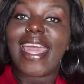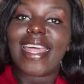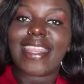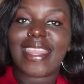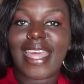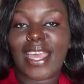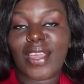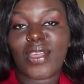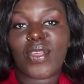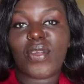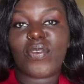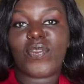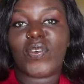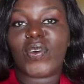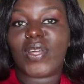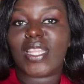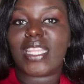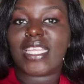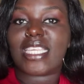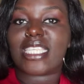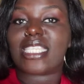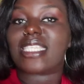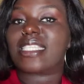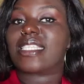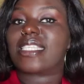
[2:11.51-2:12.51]
thank you for
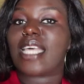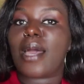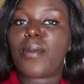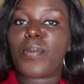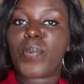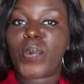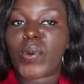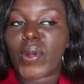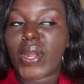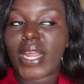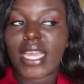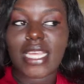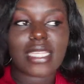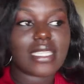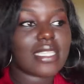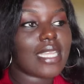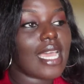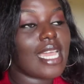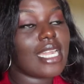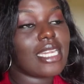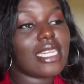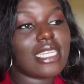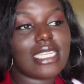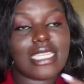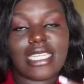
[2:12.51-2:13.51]
this surprise
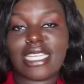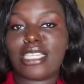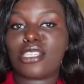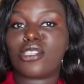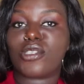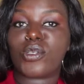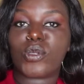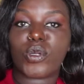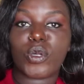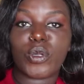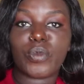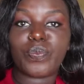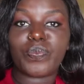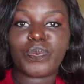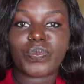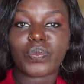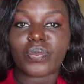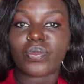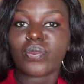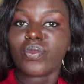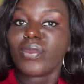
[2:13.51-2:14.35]
i didn't know